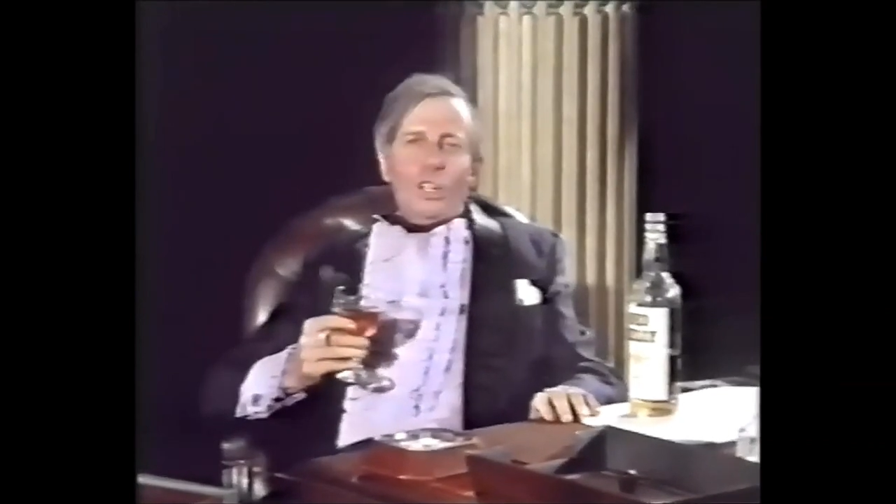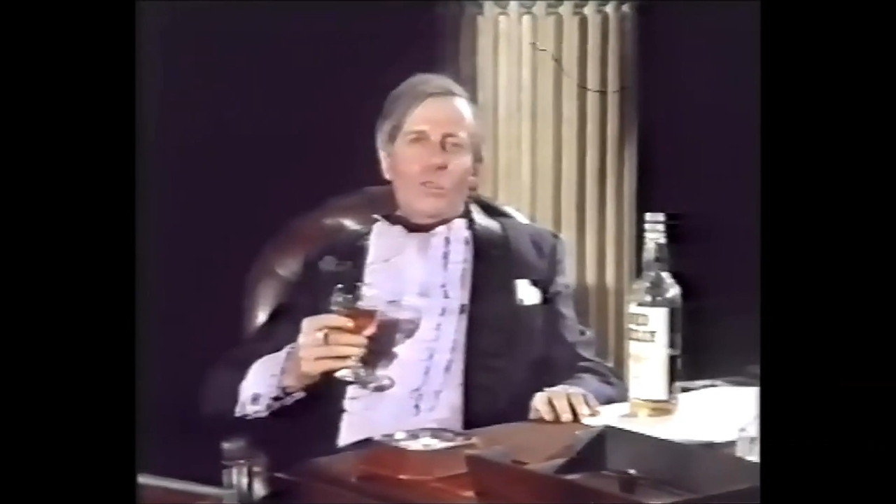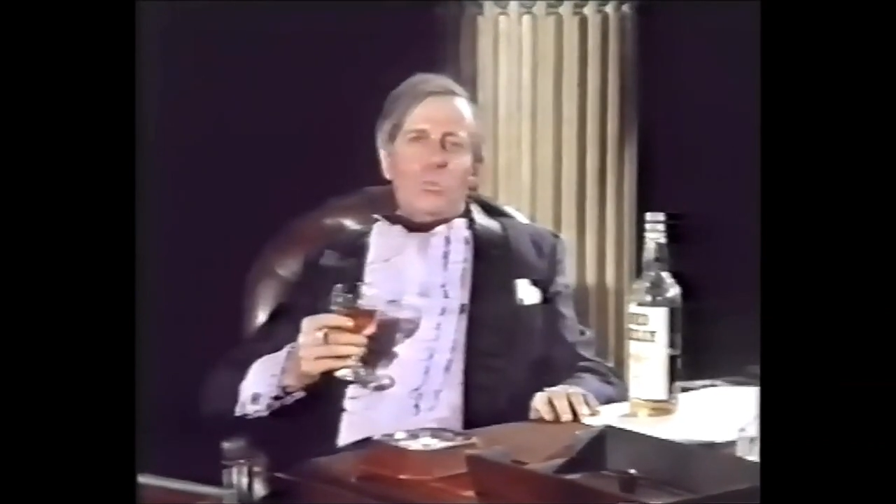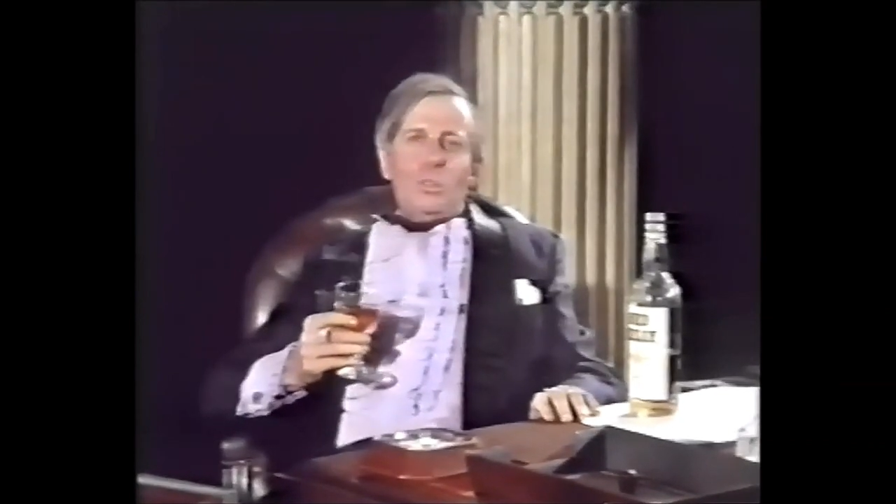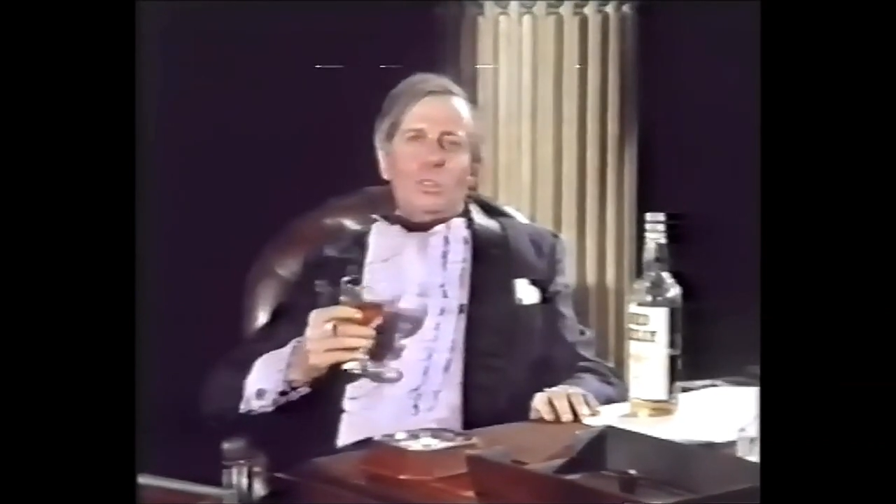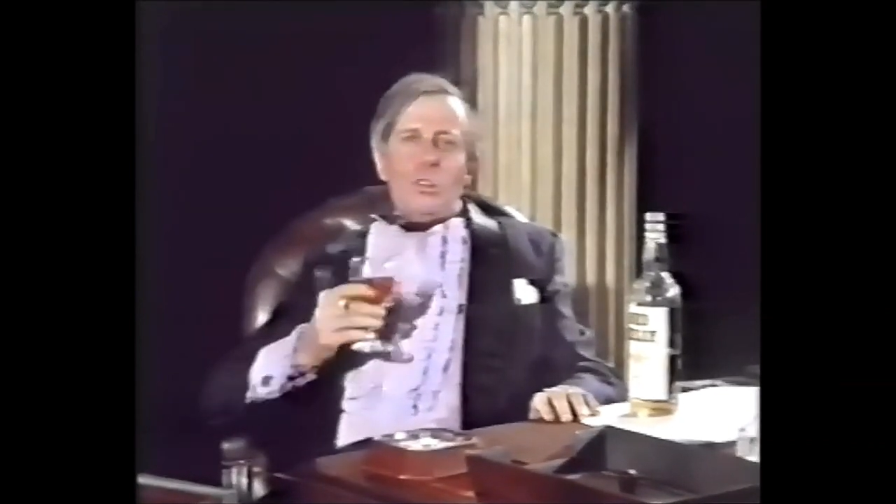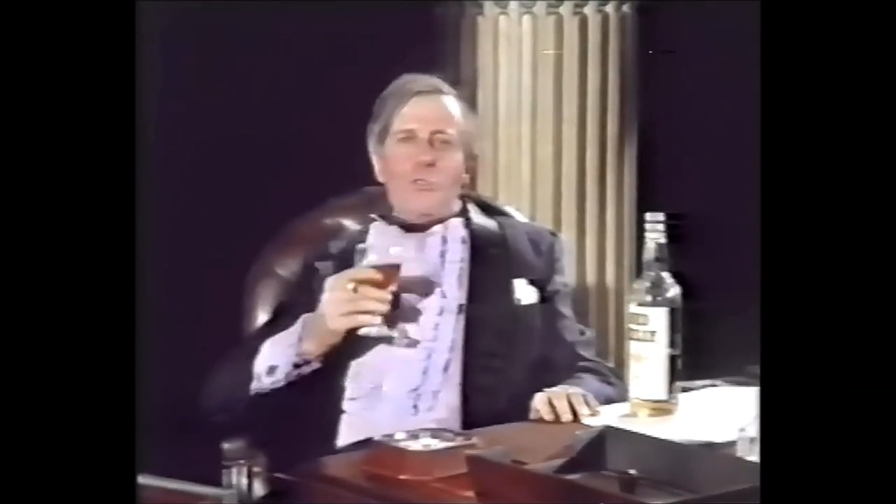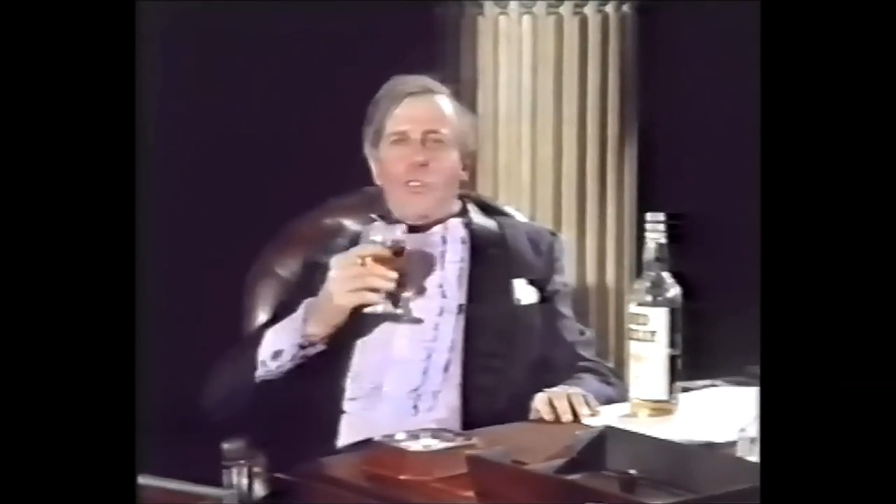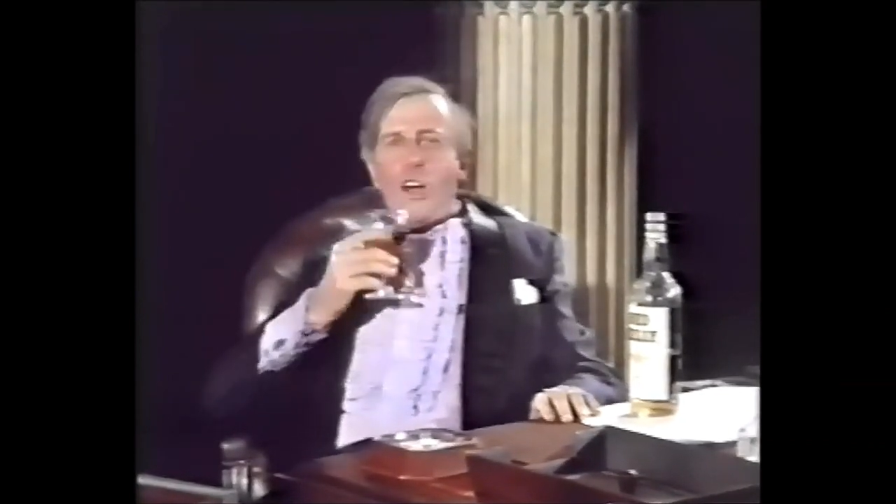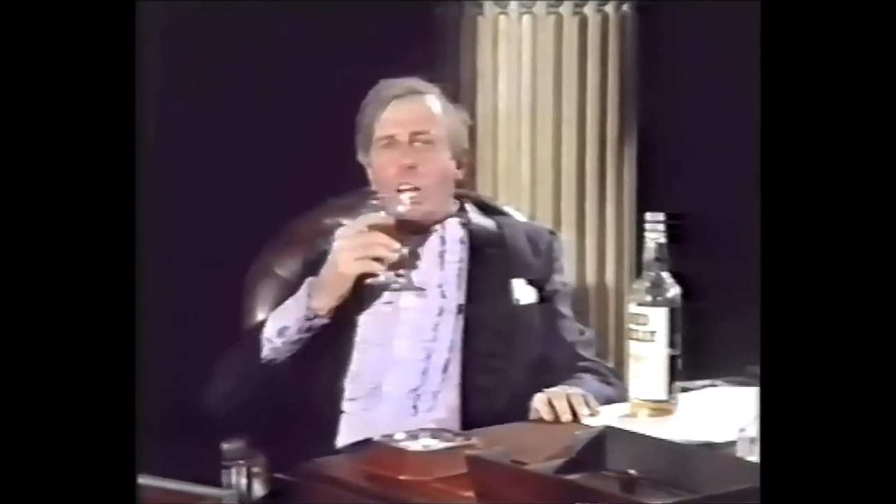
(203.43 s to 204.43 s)
not to put
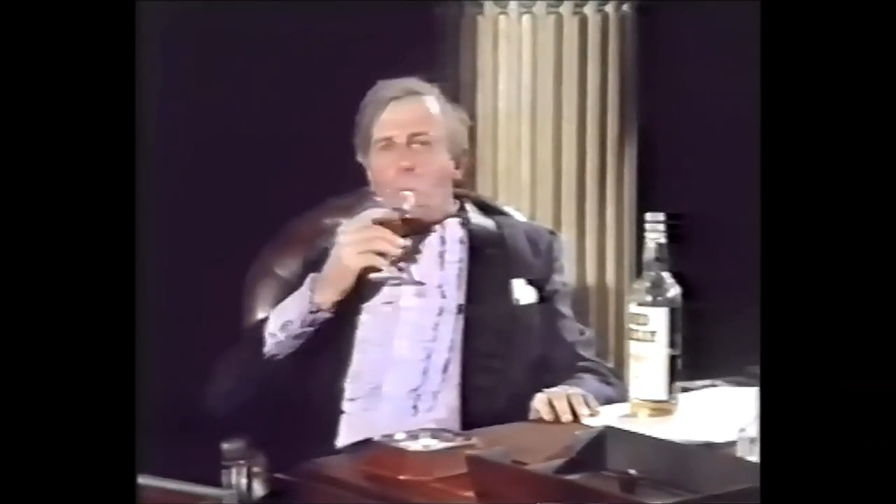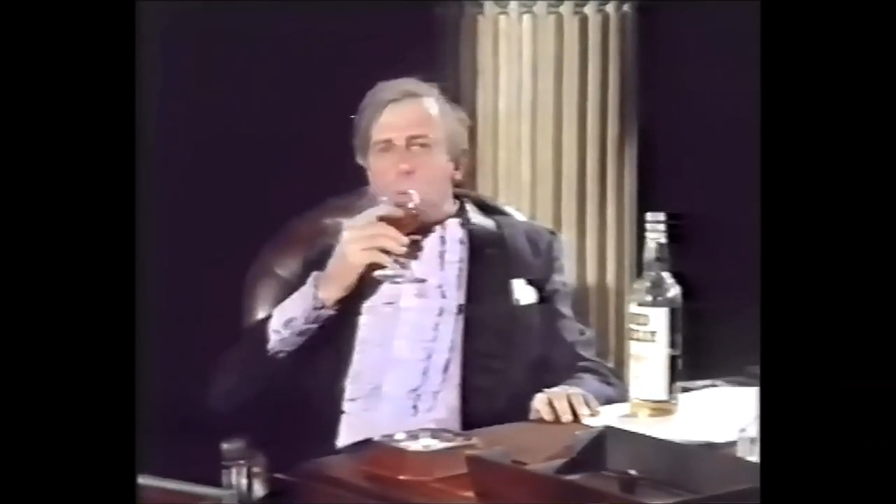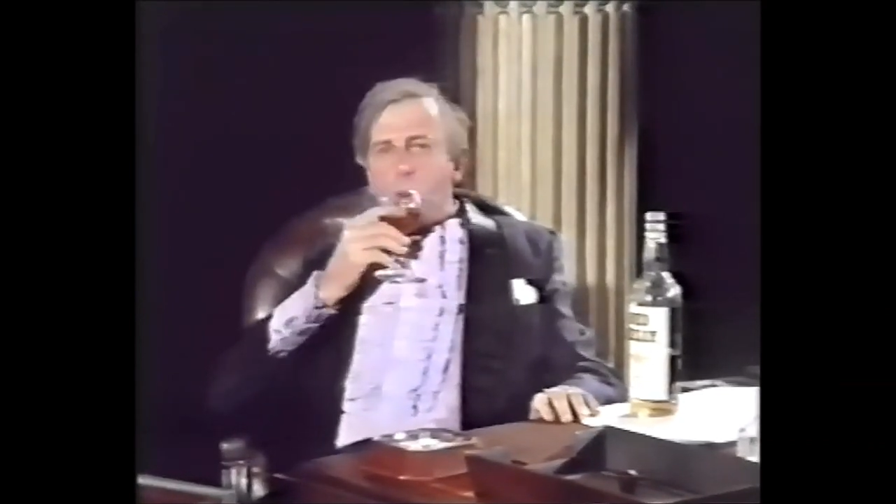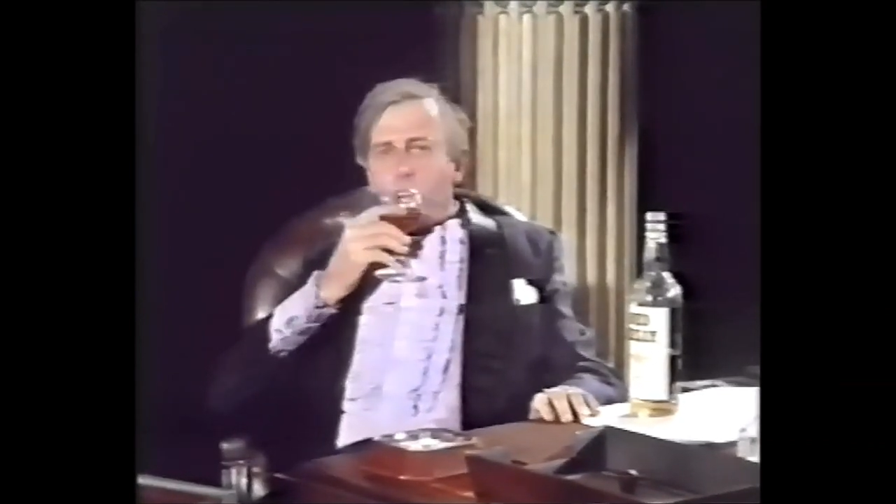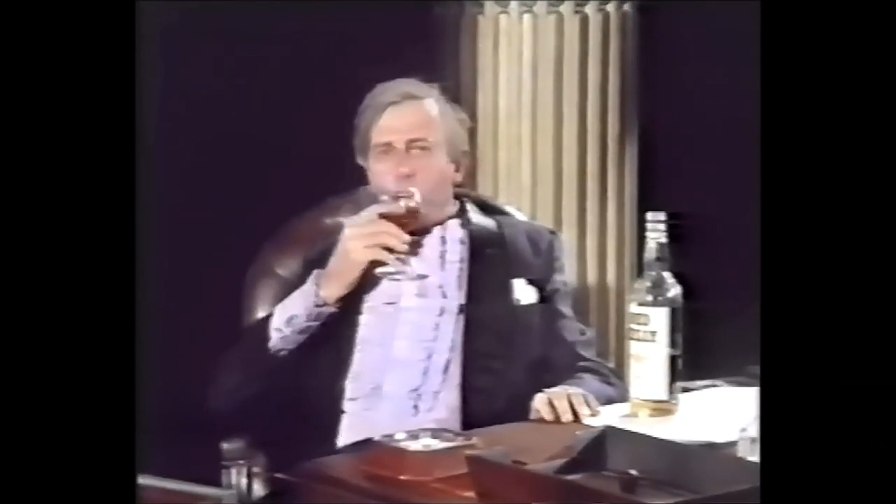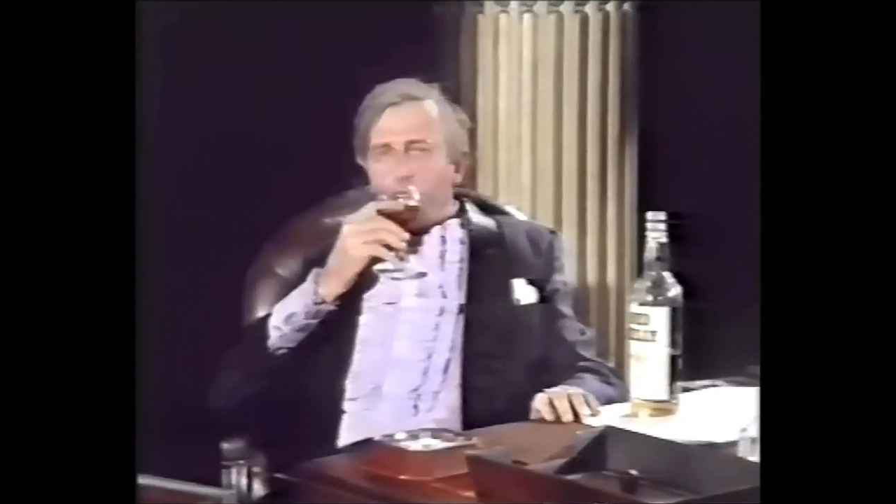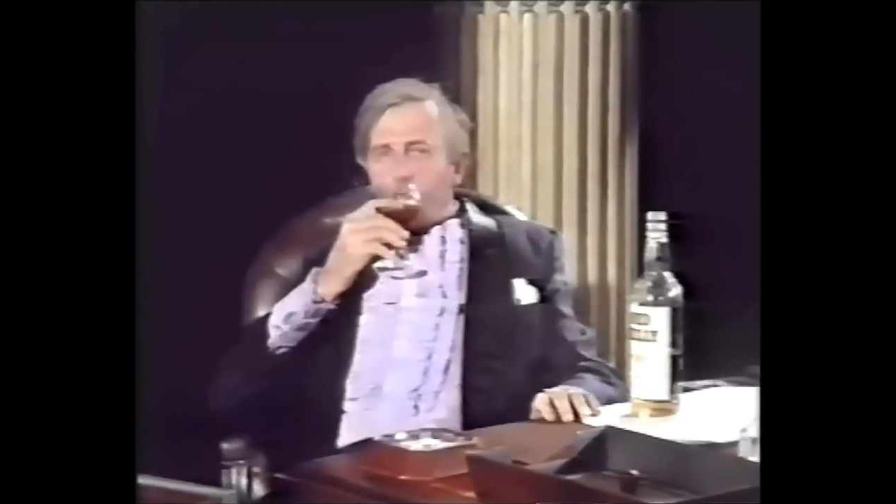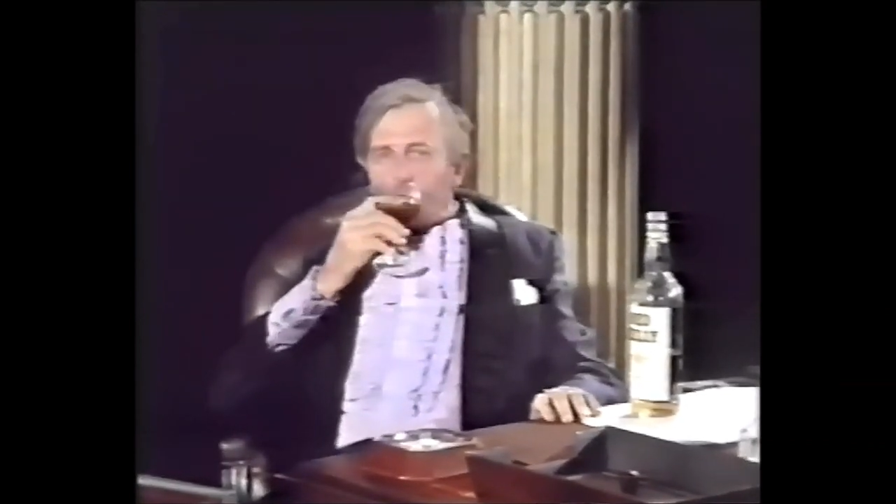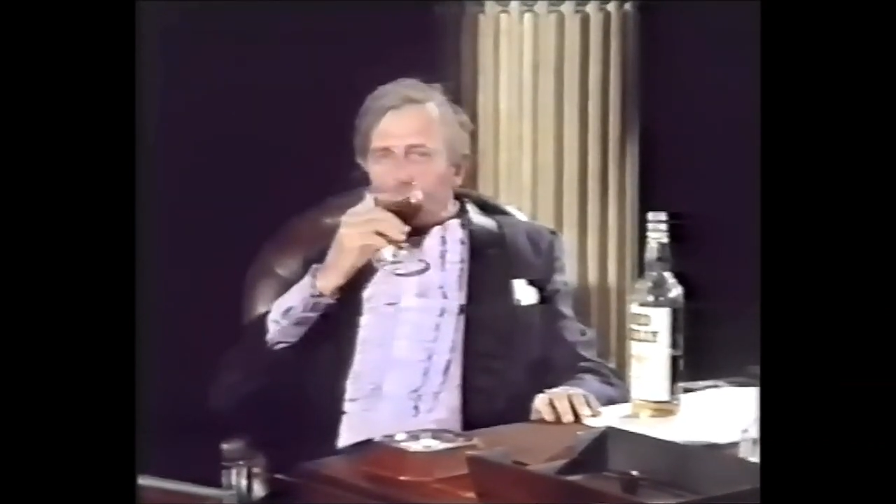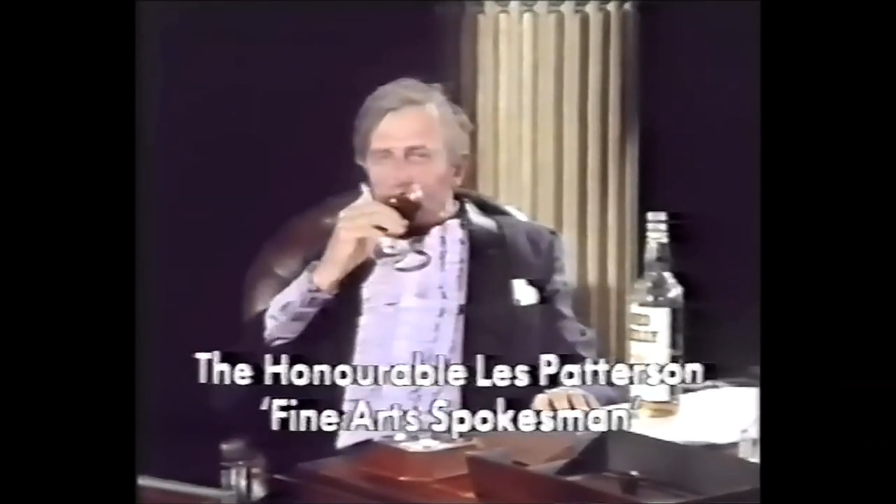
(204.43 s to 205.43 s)
too fine a point on
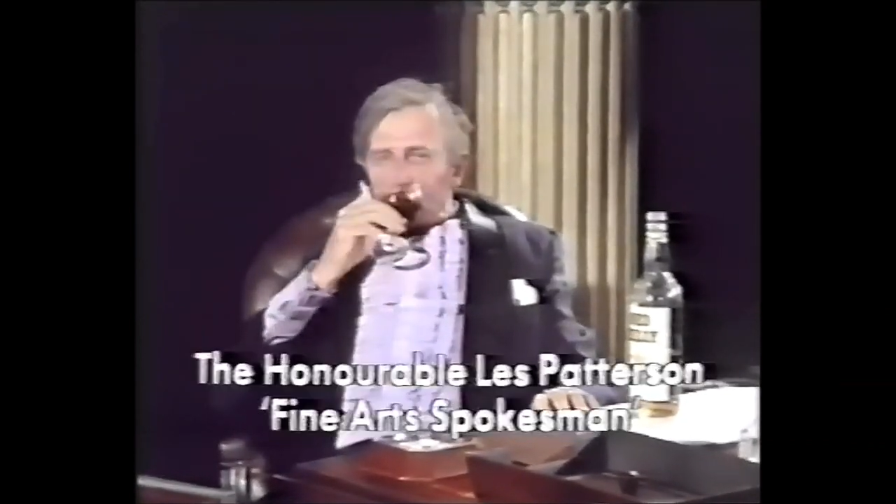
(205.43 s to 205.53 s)
it.